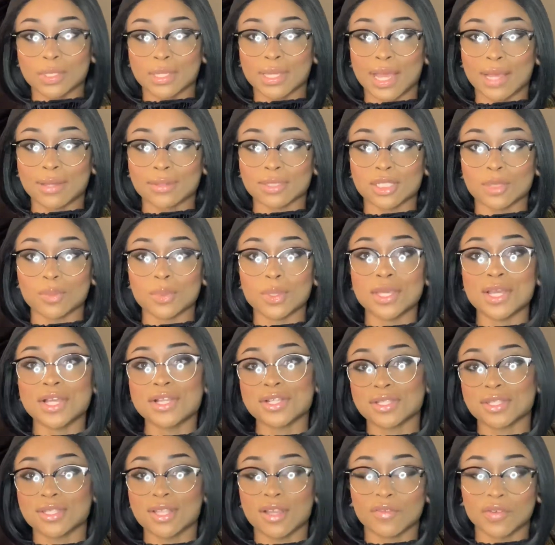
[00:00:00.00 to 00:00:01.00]
account to be i
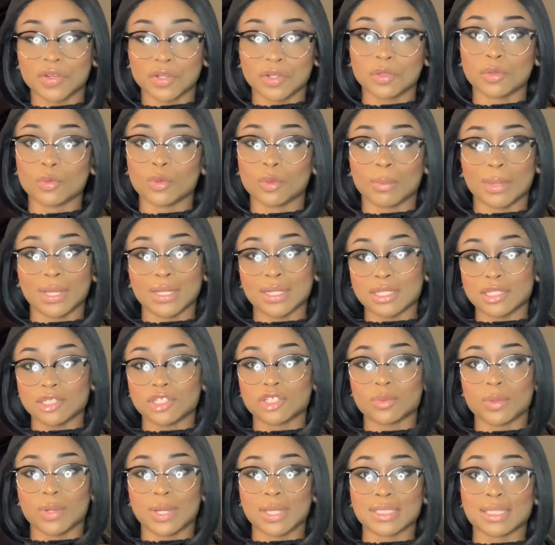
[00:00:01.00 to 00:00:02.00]
just never knew what my
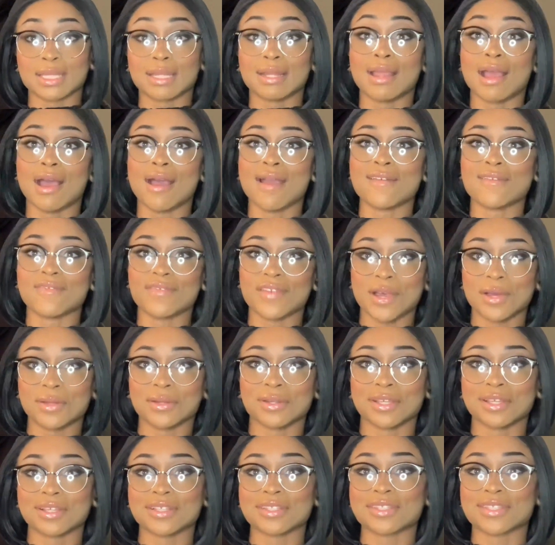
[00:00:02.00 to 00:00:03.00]
niche was and now i
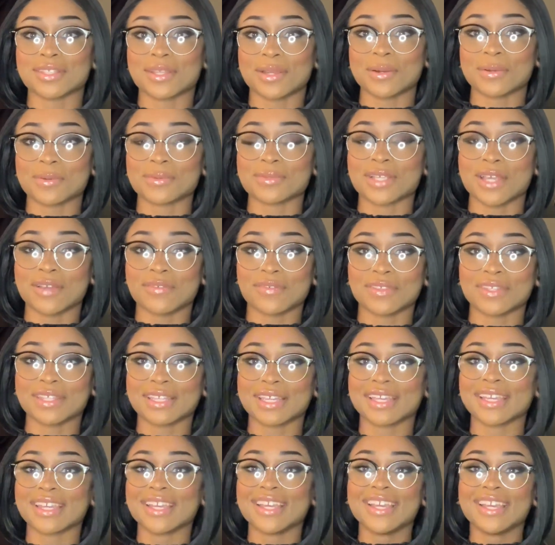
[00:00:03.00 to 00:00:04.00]
found it so
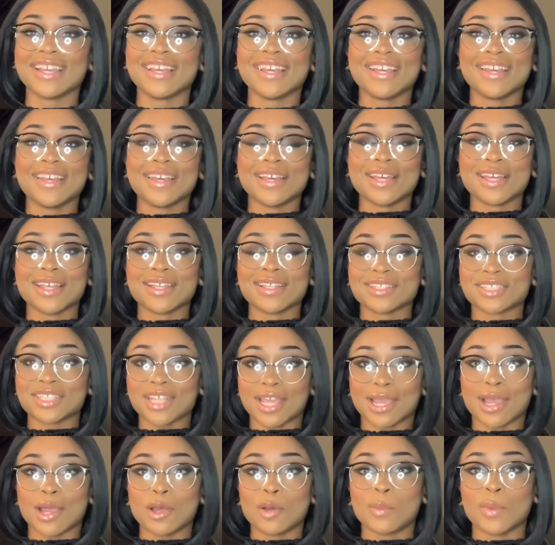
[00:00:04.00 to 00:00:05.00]
definitely
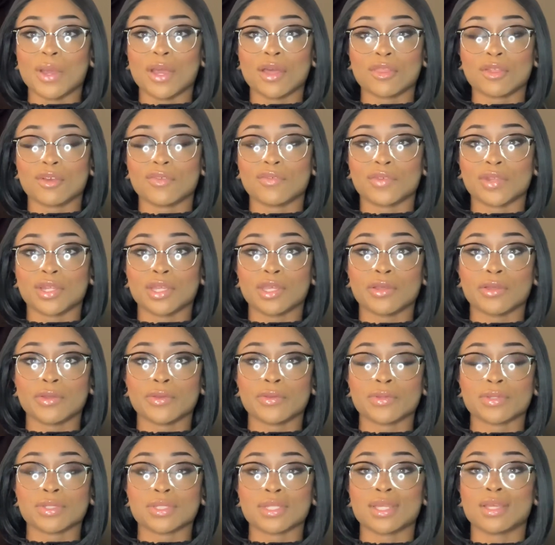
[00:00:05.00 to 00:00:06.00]
check out my other
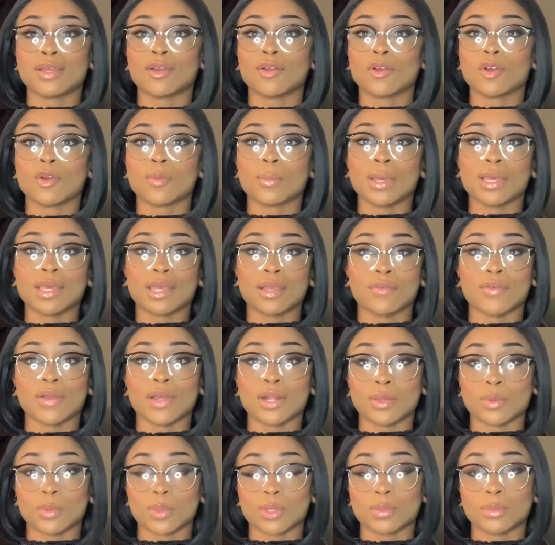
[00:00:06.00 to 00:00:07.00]
videos or my get
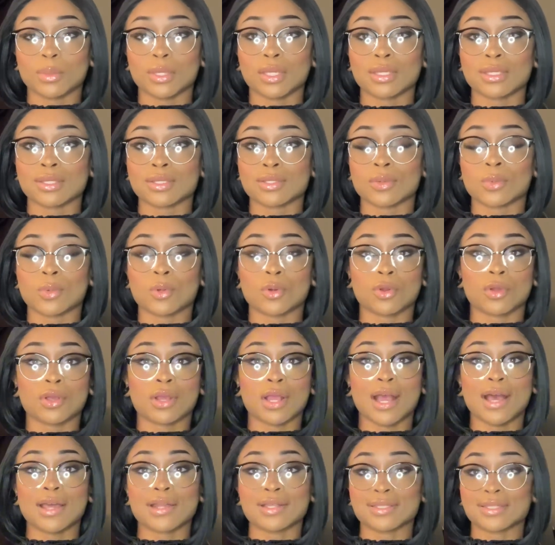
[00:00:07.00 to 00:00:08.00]
ready with me's or
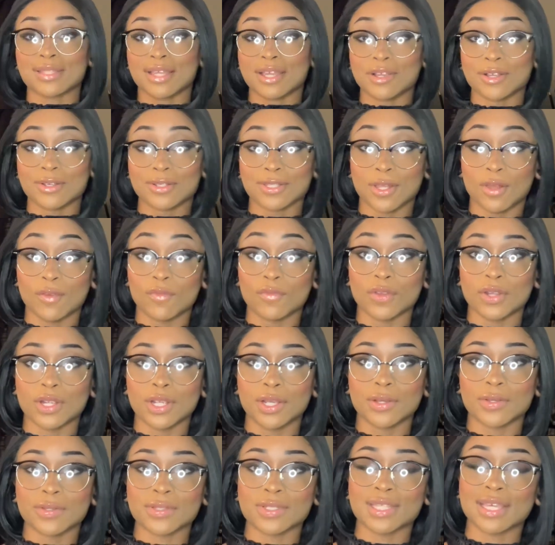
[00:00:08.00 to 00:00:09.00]
how to style yourself
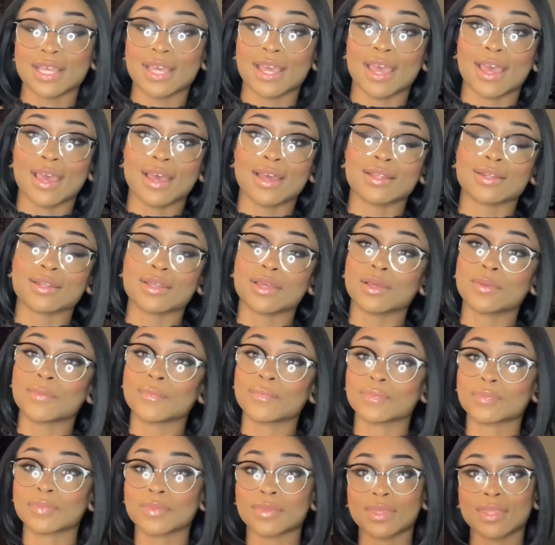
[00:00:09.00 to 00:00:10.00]
videos and
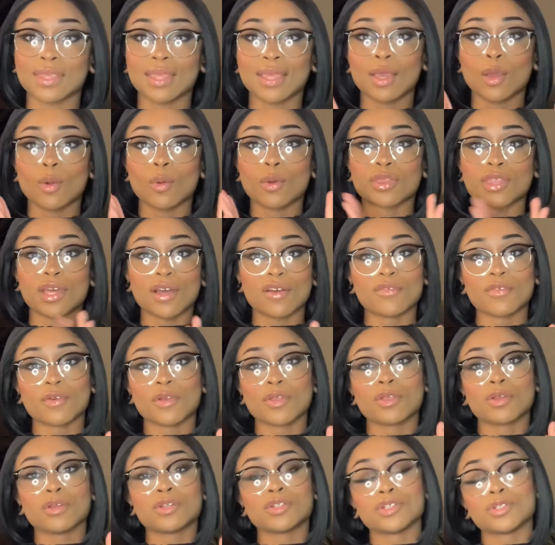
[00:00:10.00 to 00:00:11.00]
without
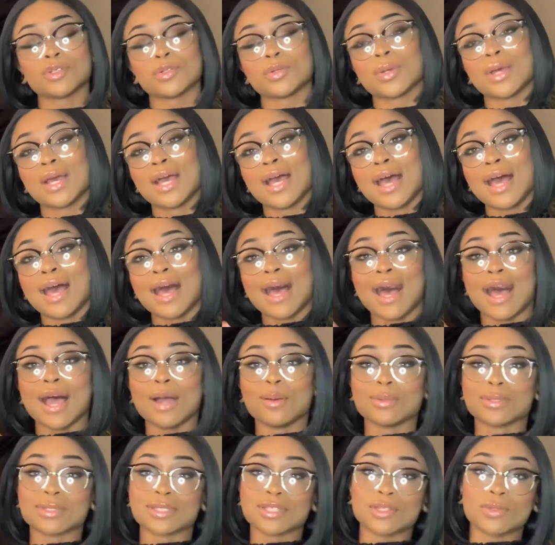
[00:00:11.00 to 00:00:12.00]
further ado I
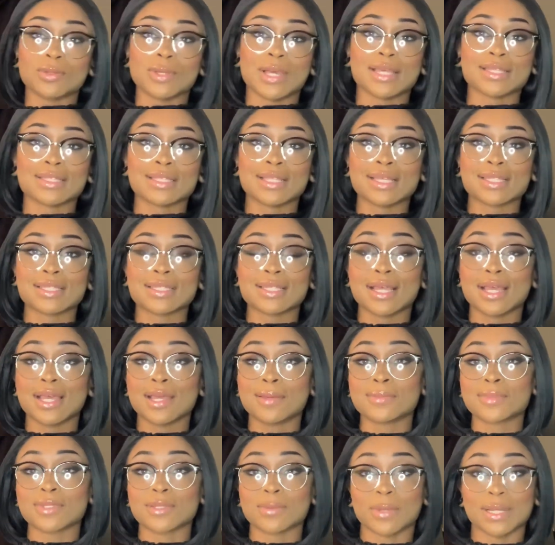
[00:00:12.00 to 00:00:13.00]
will see you guys next
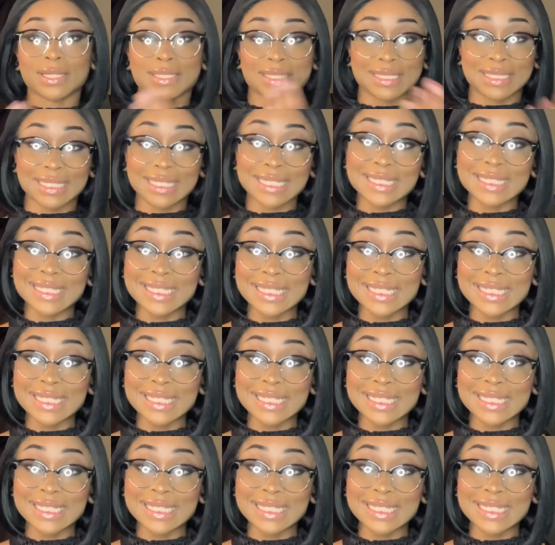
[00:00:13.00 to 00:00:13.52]
time. Smiles and kisses.